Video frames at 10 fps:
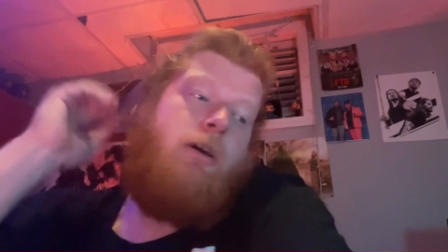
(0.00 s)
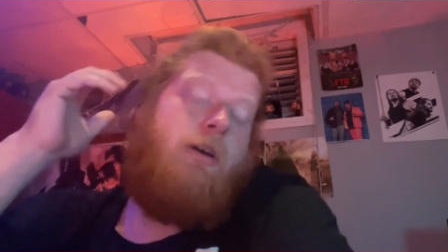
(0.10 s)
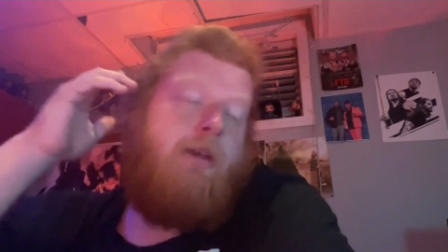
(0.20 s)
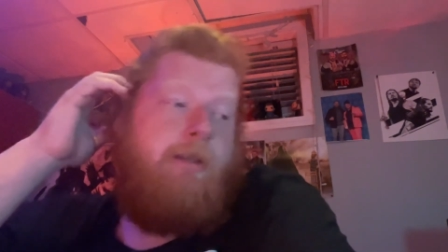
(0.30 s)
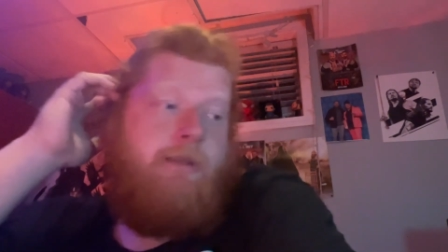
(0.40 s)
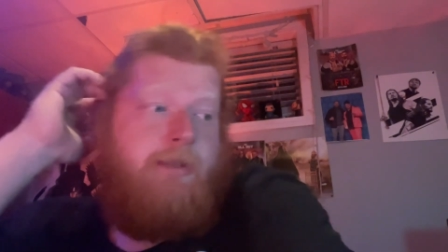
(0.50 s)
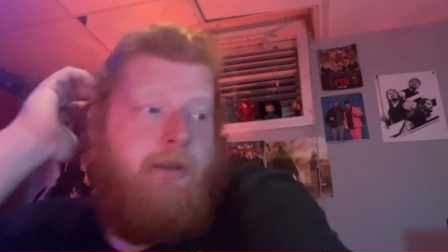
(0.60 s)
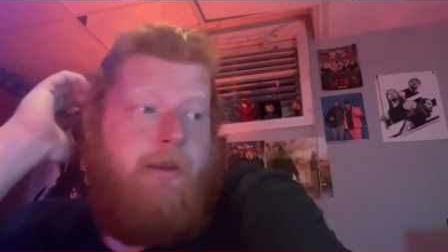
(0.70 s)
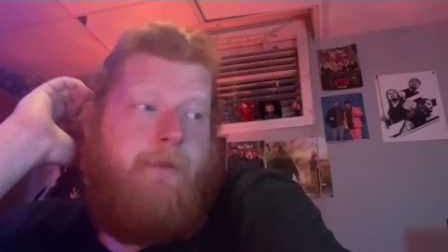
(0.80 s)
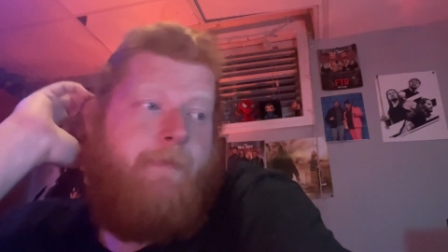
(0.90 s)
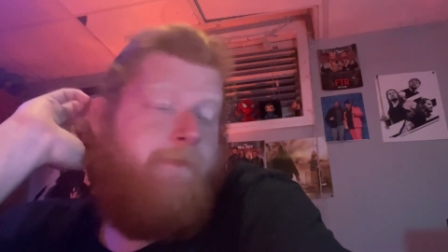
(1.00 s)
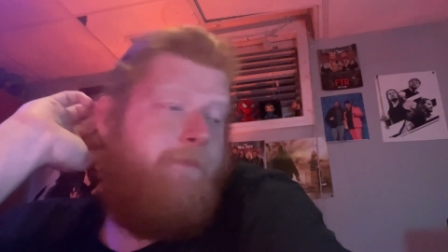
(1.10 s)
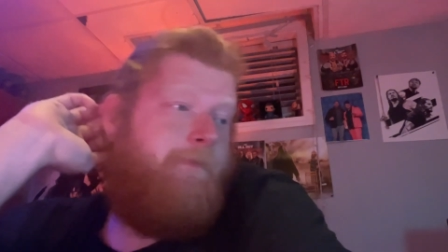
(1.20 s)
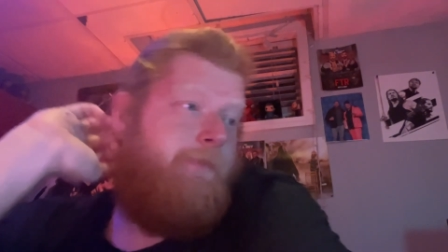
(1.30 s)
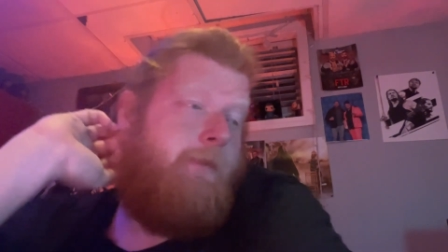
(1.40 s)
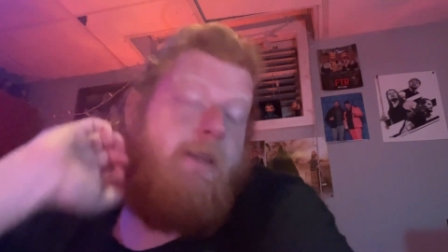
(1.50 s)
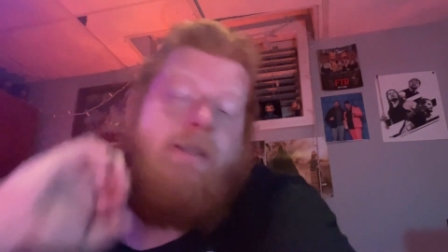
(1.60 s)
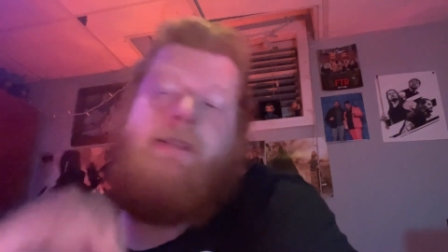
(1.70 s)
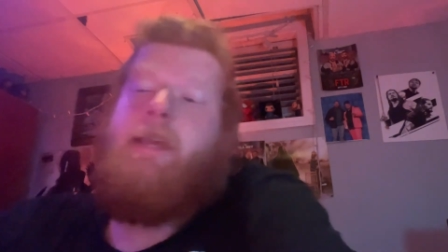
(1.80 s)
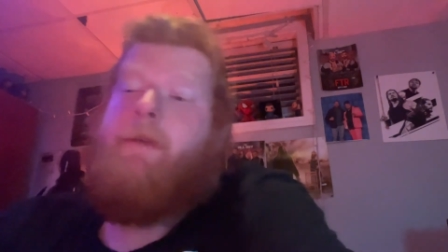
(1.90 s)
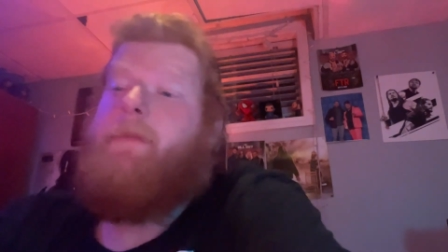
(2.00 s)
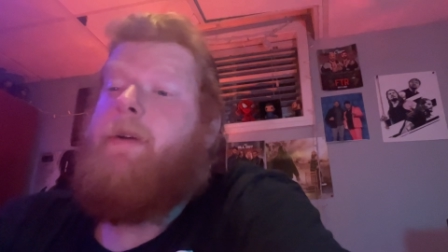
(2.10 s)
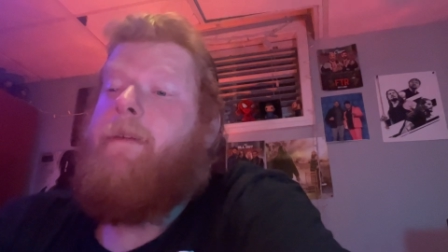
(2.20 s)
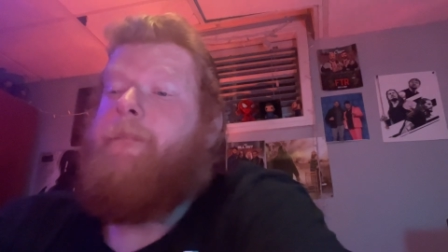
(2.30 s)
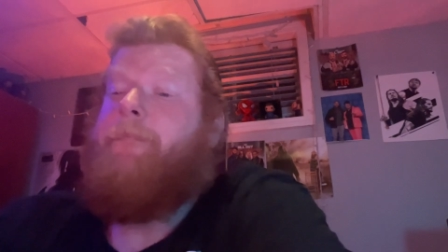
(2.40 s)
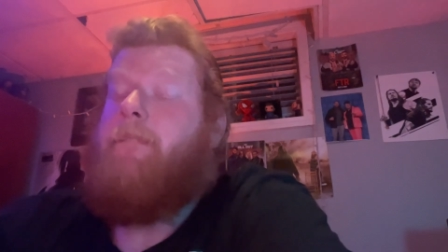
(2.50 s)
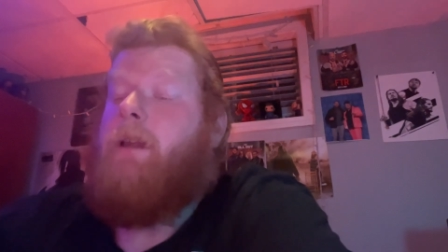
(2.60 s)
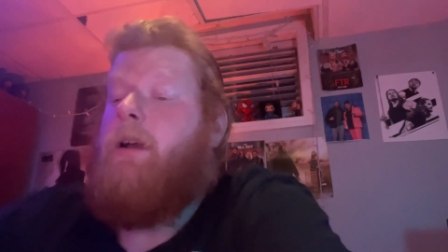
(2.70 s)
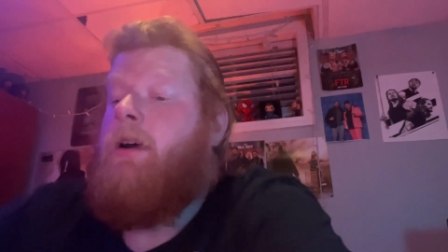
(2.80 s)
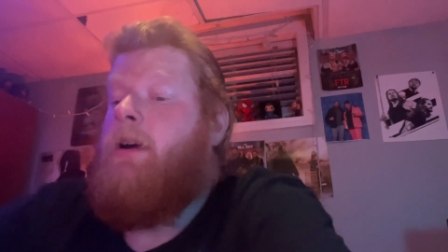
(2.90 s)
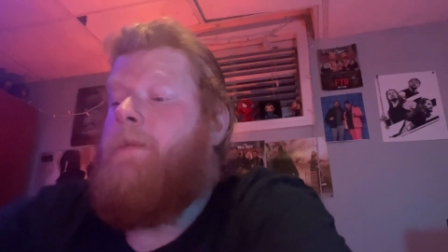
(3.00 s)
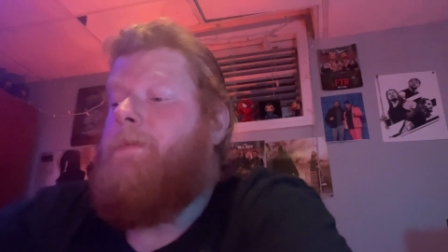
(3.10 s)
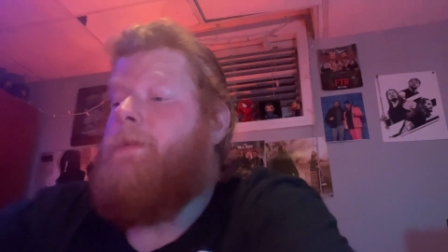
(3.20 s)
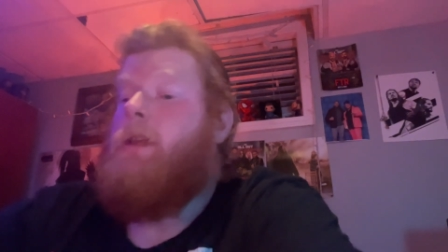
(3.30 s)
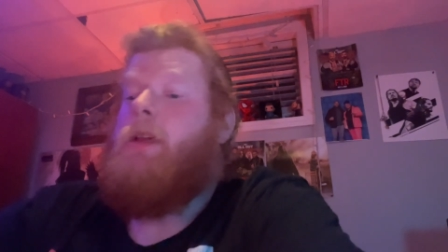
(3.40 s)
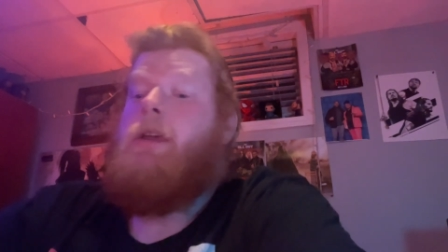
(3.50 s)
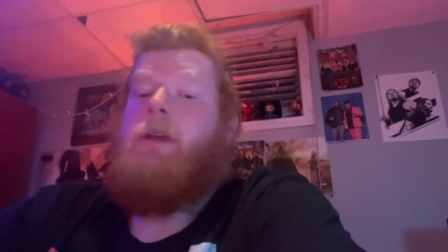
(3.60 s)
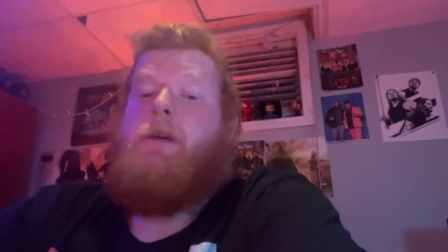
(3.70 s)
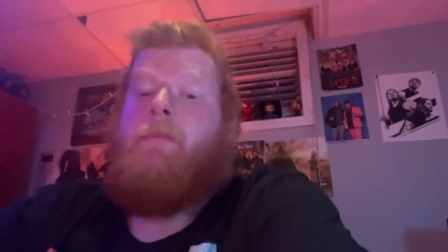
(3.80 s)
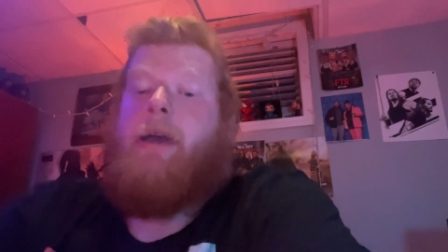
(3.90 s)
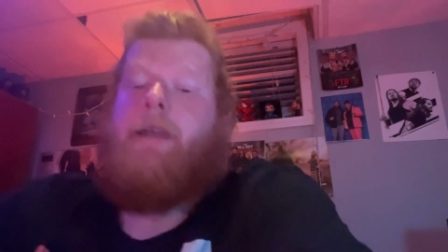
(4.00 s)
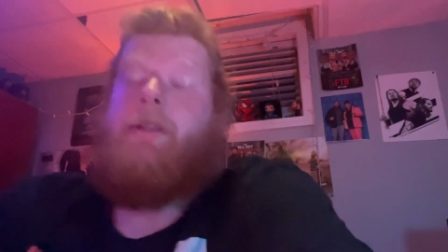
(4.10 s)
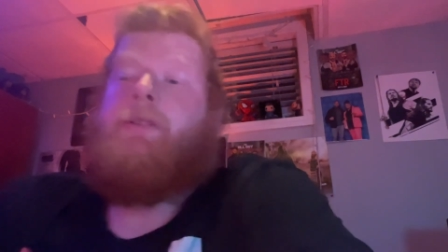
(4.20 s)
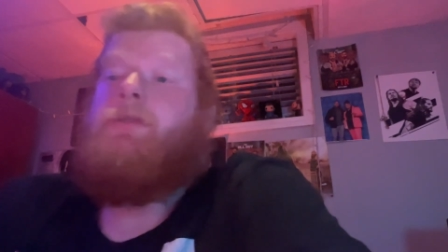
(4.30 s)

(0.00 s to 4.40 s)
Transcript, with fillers: his um, his team um, back in